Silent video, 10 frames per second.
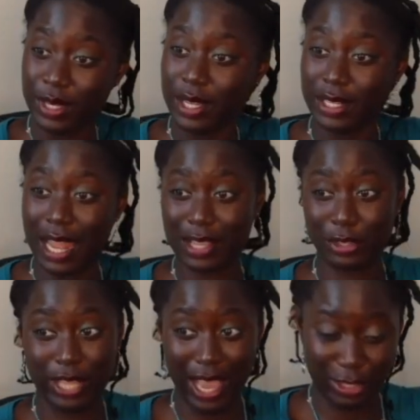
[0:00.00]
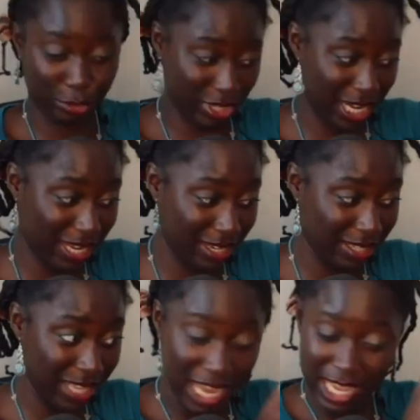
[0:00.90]
That's
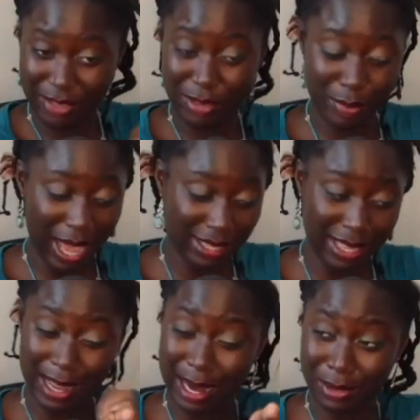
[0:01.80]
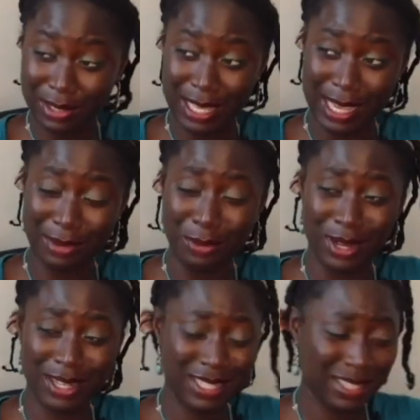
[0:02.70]
ridiculous. Even back then, I was like,
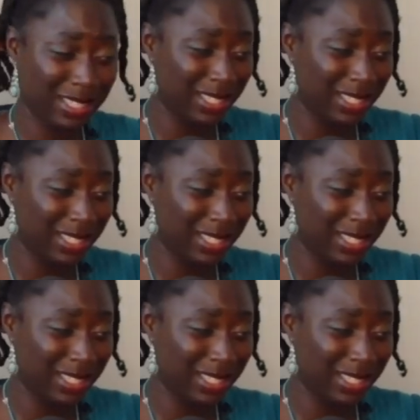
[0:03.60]
what?